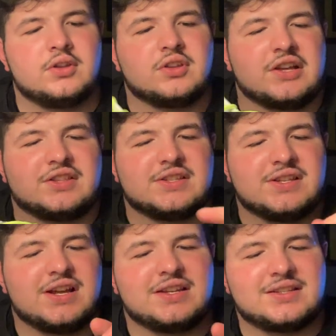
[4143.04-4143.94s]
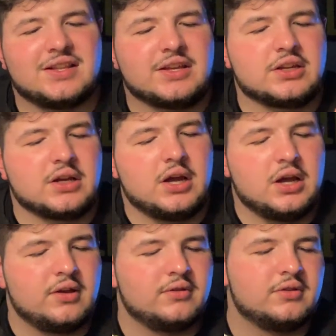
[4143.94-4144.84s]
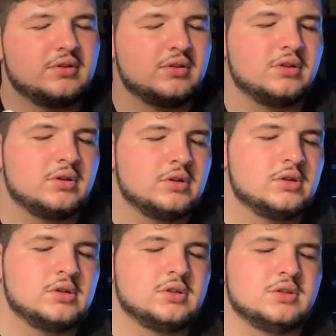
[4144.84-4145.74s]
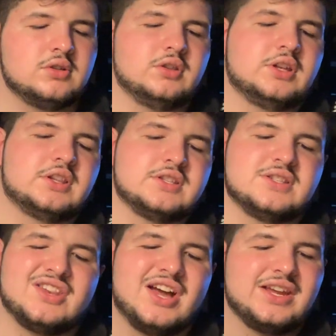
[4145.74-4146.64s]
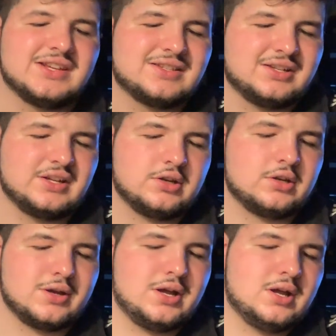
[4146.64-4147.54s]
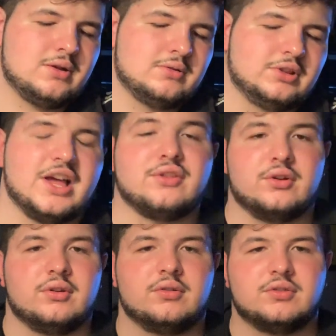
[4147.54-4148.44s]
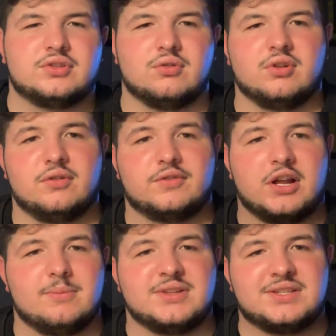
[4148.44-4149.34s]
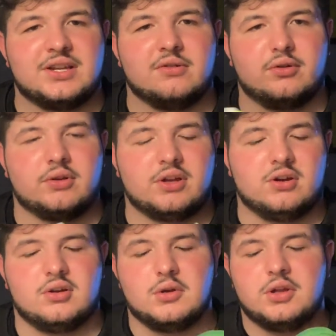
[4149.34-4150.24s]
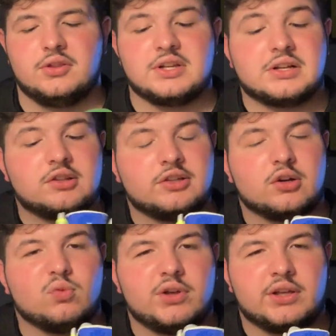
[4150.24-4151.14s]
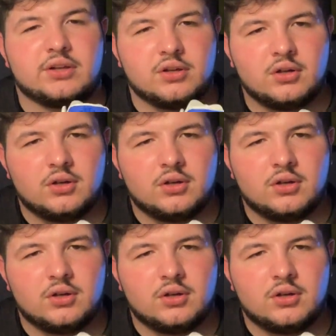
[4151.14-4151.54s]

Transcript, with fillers: you got this nice like, uh, like this nice like uh, leather sort of kind of material here. The clear wing,